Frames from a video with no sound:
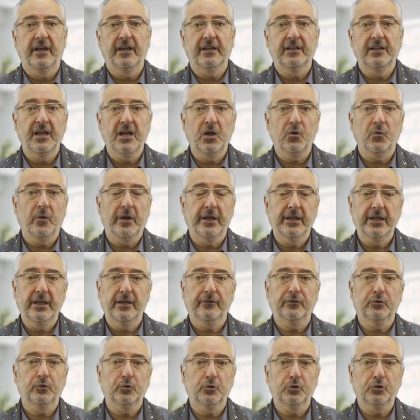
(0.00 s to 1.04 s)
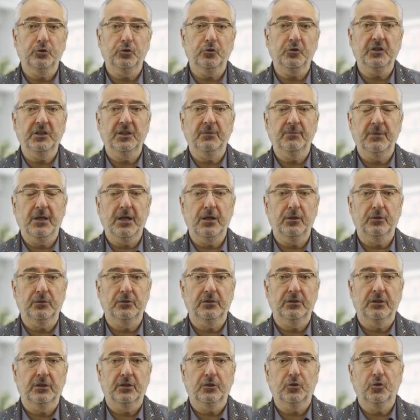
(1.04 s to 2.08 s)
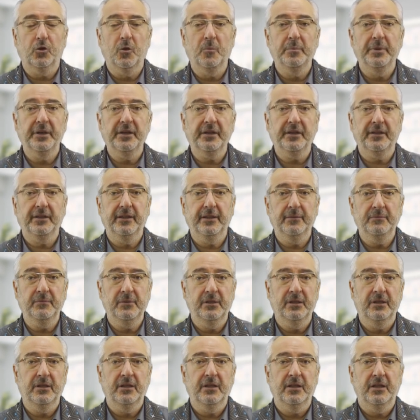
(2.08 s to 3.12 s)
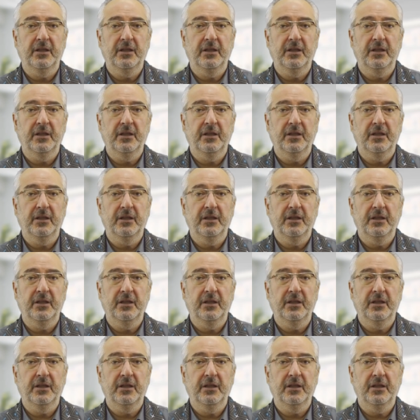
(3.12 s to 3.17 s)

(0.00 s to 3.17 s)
and now I have to sort them out, compare them